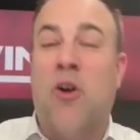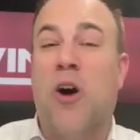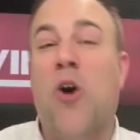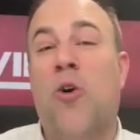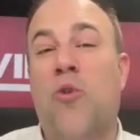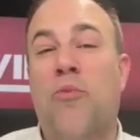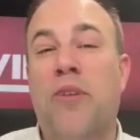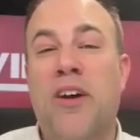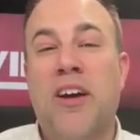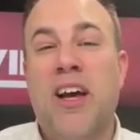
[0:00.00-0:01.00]
home,
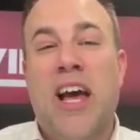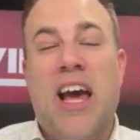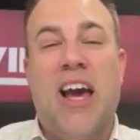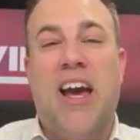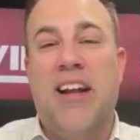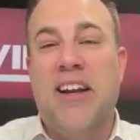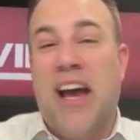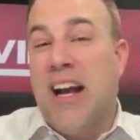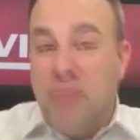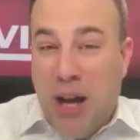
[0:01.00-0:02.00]
and
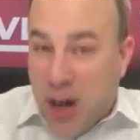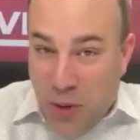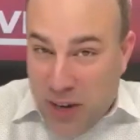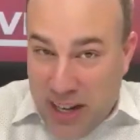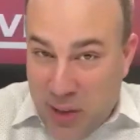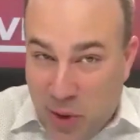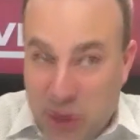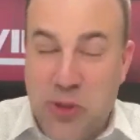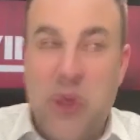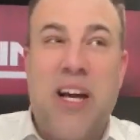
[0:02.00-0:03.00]
I'm not going anywhere.
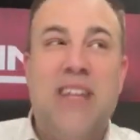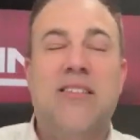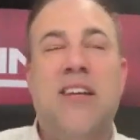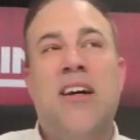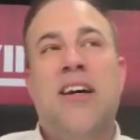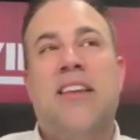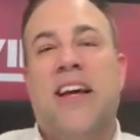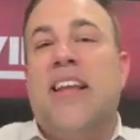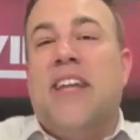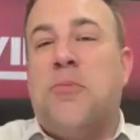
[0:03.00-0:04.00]
So that's
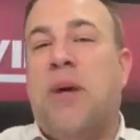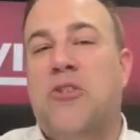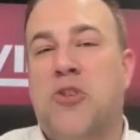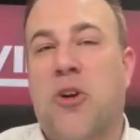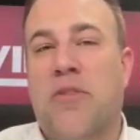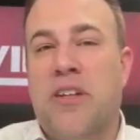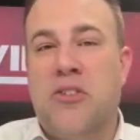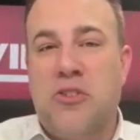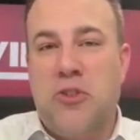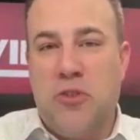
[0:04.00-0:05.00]
my
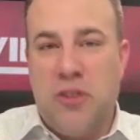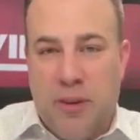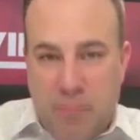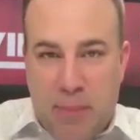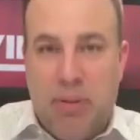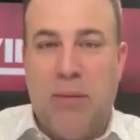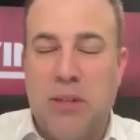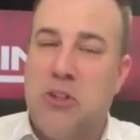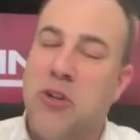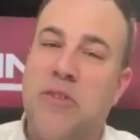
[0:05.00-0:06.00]
service, my
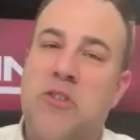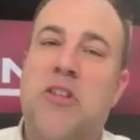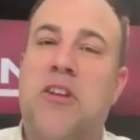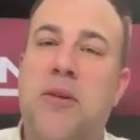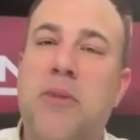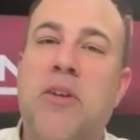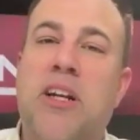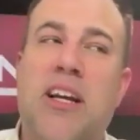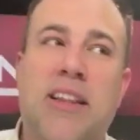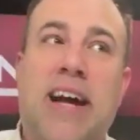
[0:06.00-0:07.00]
public service to the
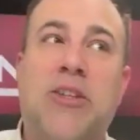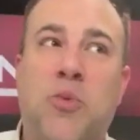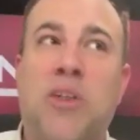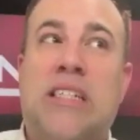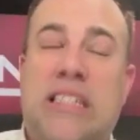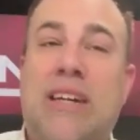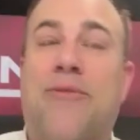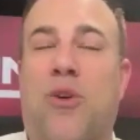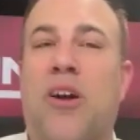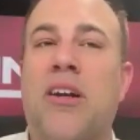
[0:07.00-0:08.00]
community, and that's what's
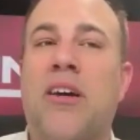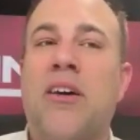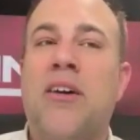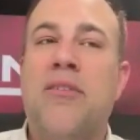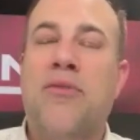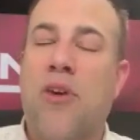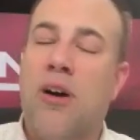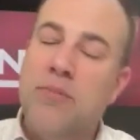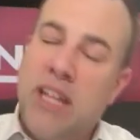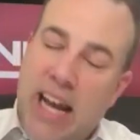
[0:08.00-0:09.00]
different
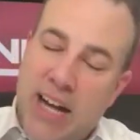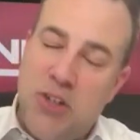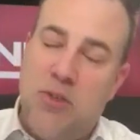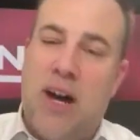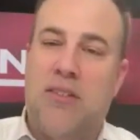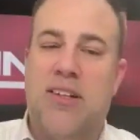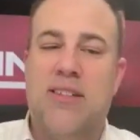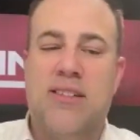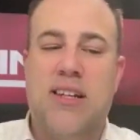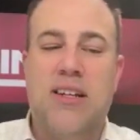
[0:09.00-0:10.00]
from the national
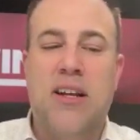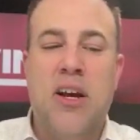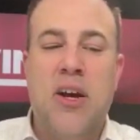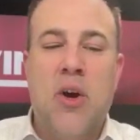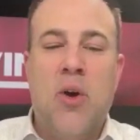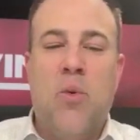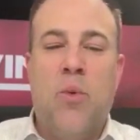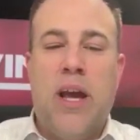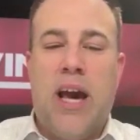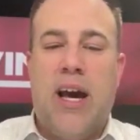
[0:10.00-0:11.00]
outlets. And
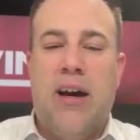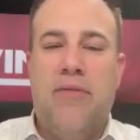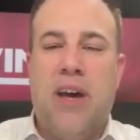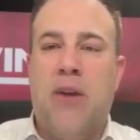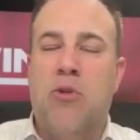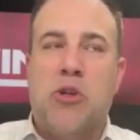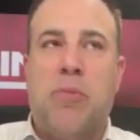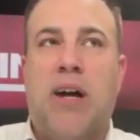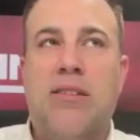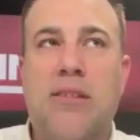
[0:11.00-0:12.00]
we have a
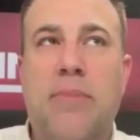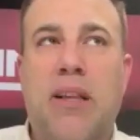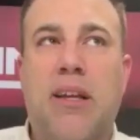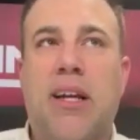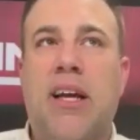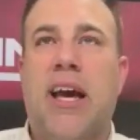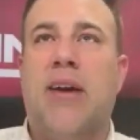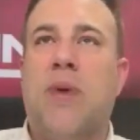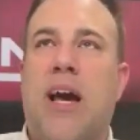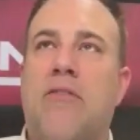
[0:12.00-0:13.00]
responsibility,
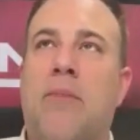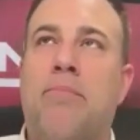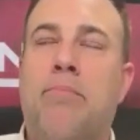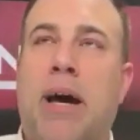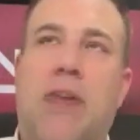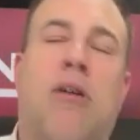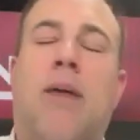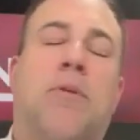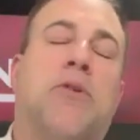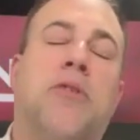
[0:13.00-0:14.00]
and we have a better
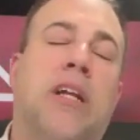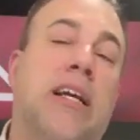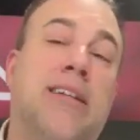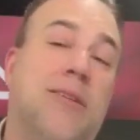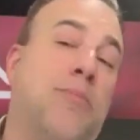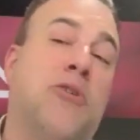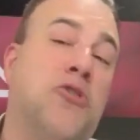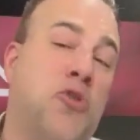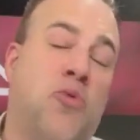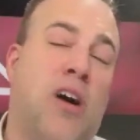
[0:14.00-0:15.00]
opportunity to build
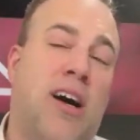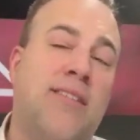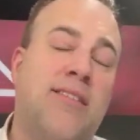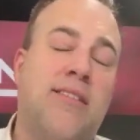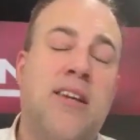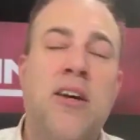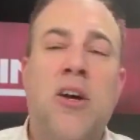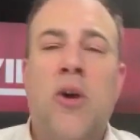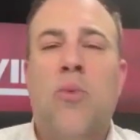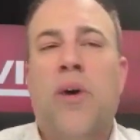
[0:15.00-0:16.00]
trust,
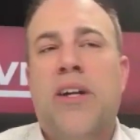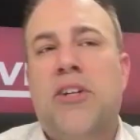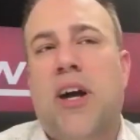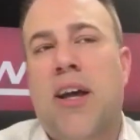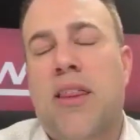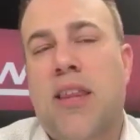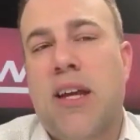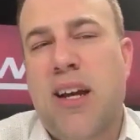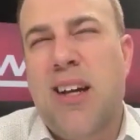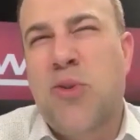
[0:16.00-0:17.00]
which I
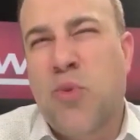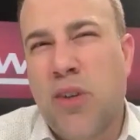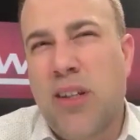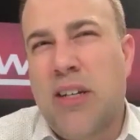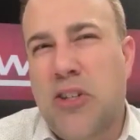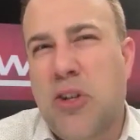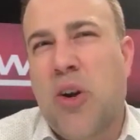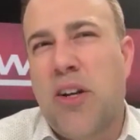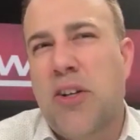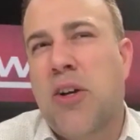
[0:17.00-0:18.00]
think has really
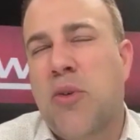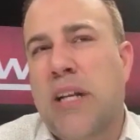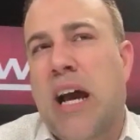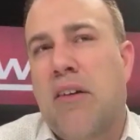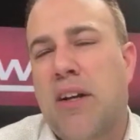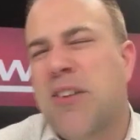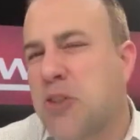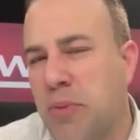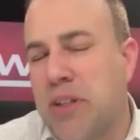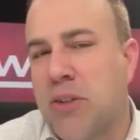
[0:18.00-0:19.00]
started to go downhill,
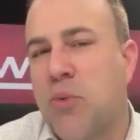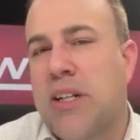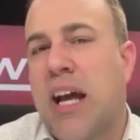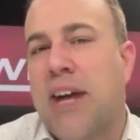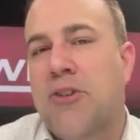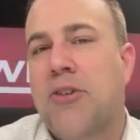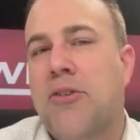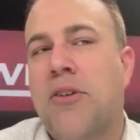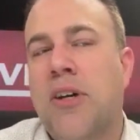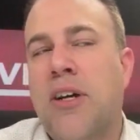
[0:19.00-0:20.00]
especially with
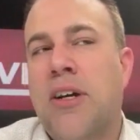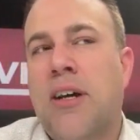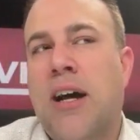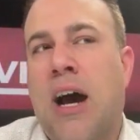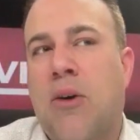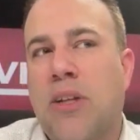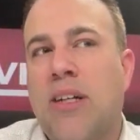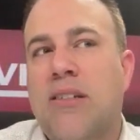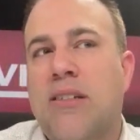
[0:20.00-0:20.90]
national outlets.